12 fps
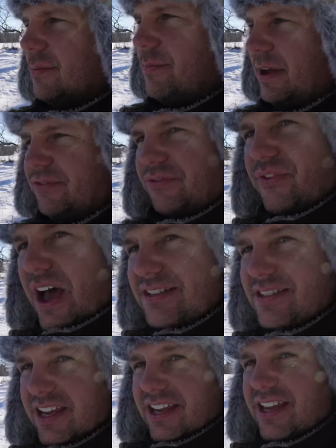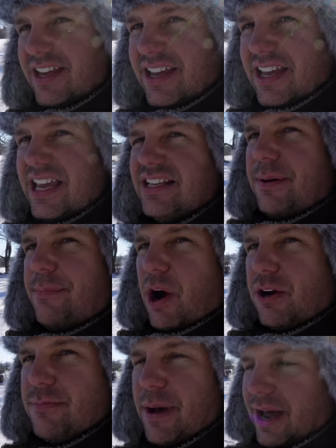But Fozzie, he's a
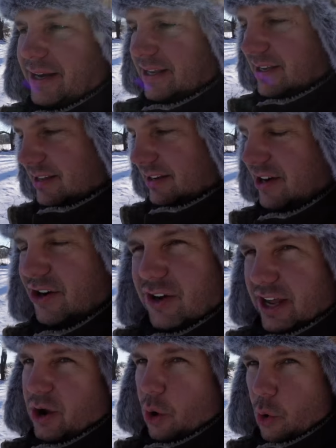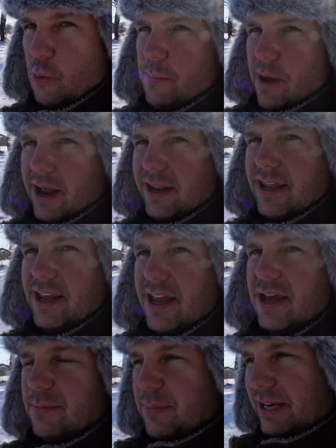barn body, you know, like a home body,
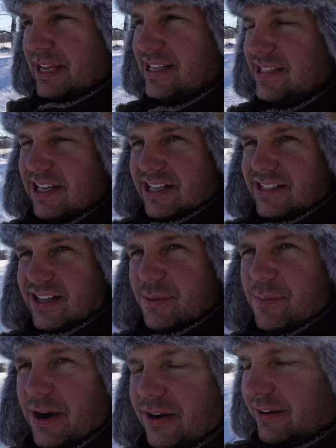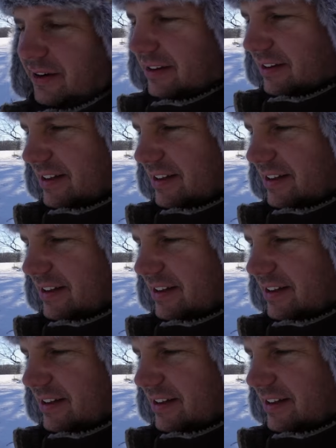but he sticks to the barn.